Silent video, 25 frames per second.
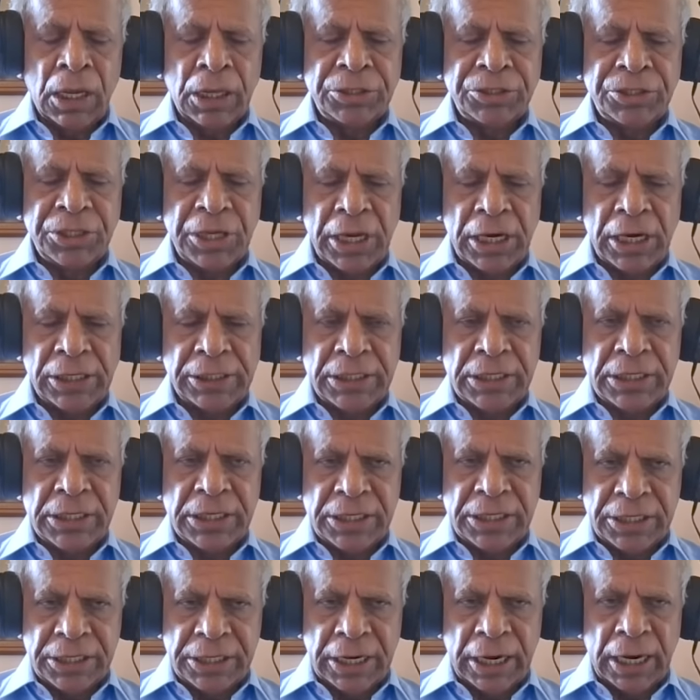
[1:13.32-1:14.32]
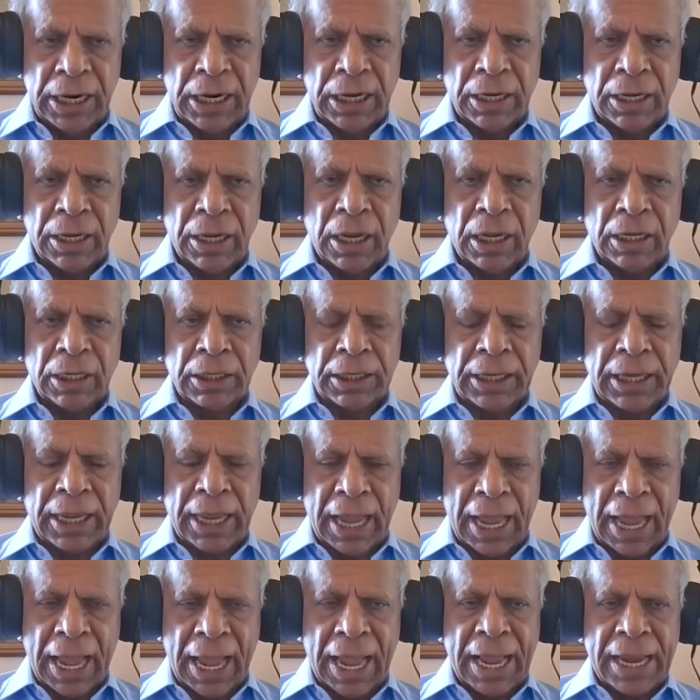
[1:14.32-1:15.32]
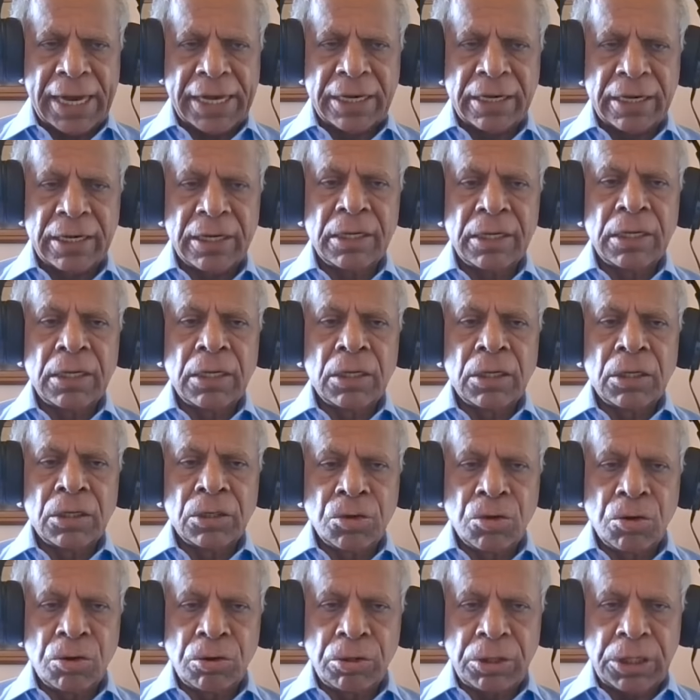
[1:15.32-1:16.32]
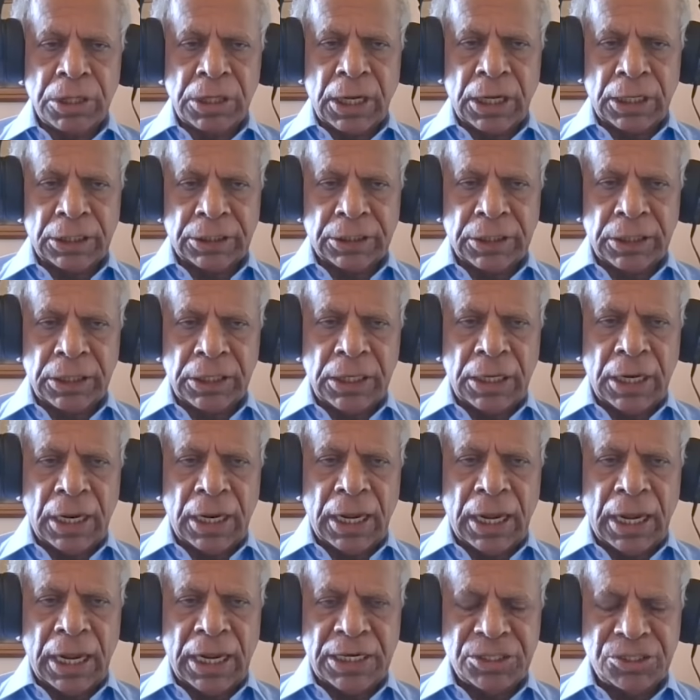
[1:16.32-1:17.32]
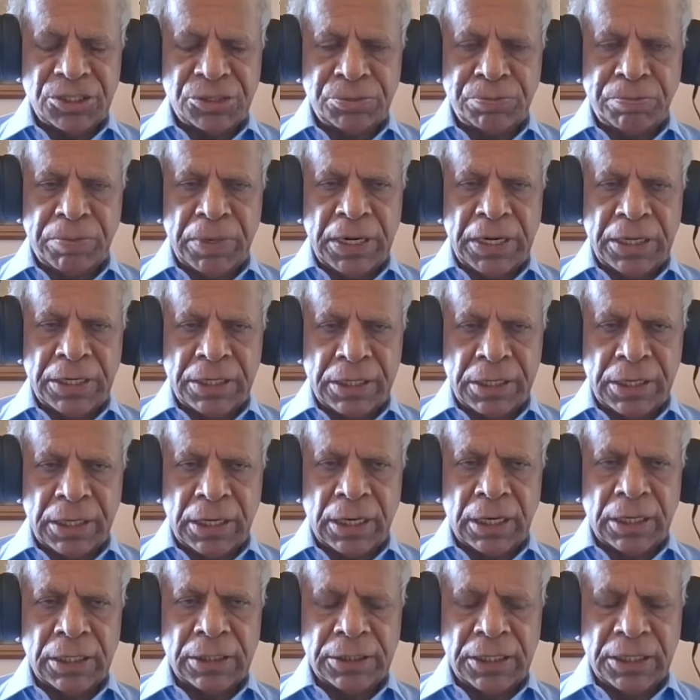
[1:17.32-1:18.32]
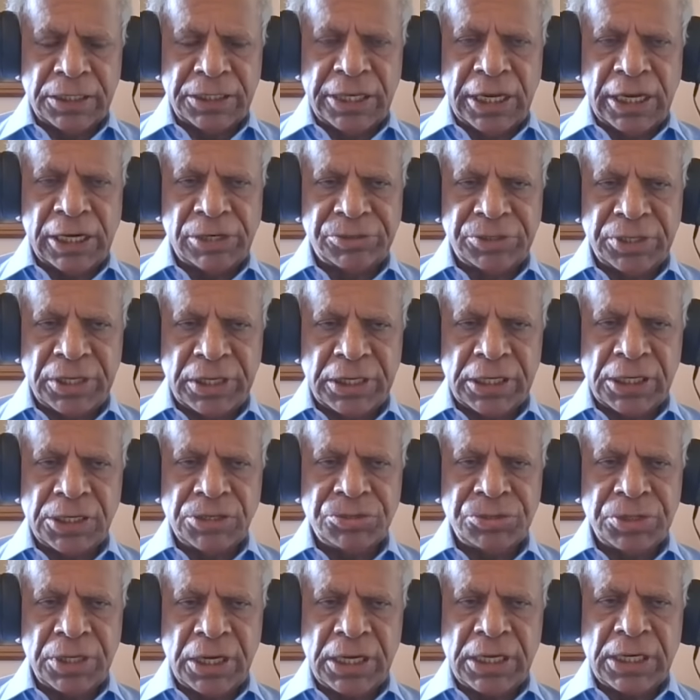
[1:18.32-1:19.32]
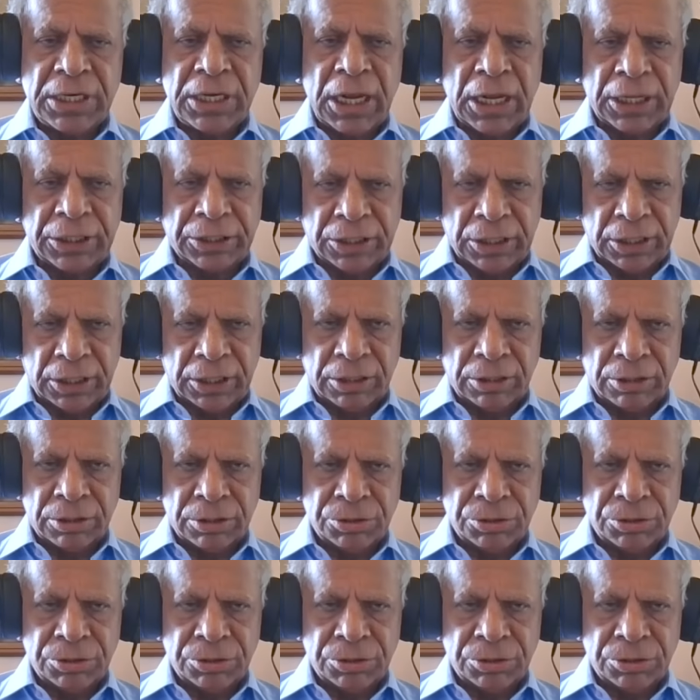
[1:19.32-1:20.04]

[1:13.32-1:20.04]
jailed in India can go to Qatar and spend the jail sentence in Qatar.